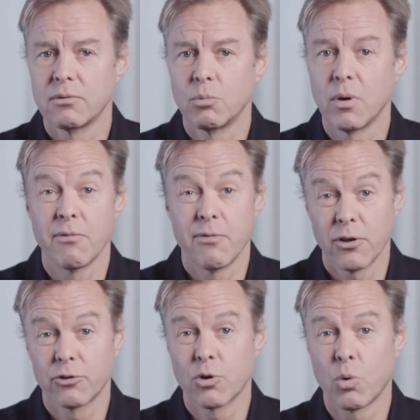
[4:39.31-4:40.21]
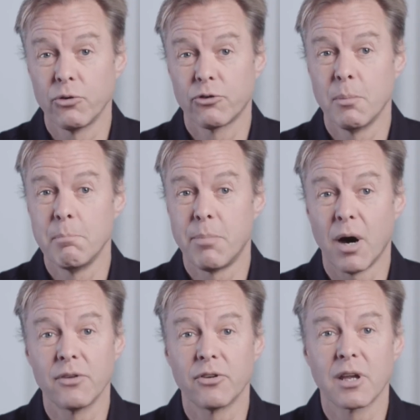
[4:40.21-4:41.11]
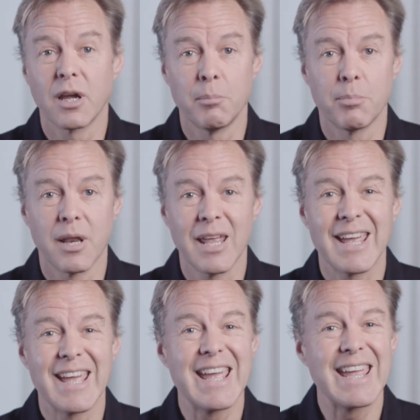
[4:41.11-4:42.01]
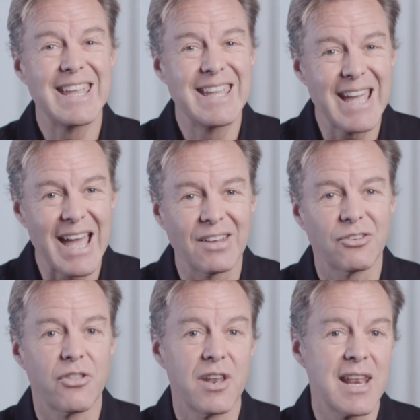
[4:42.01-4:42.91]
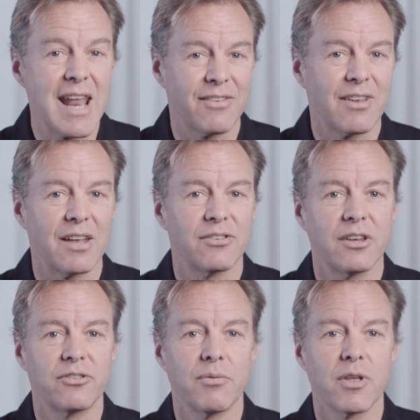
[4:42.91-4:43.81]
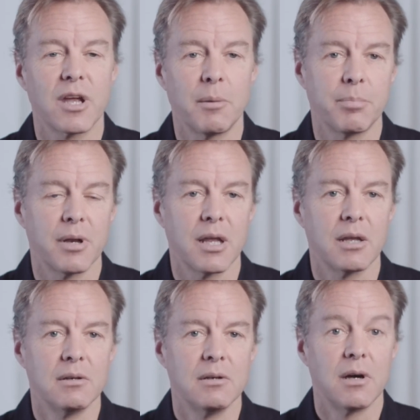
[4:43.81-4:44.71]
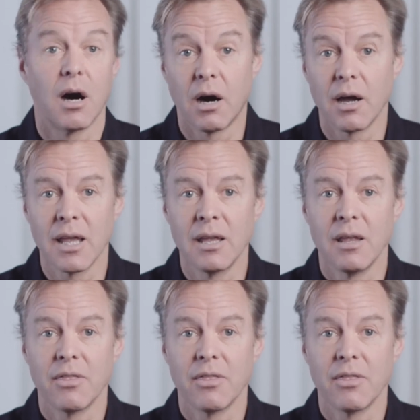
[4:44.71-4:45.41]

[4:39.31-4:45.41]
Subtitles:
When First Quantum buys a company, it gets the net assets of the company, i.e.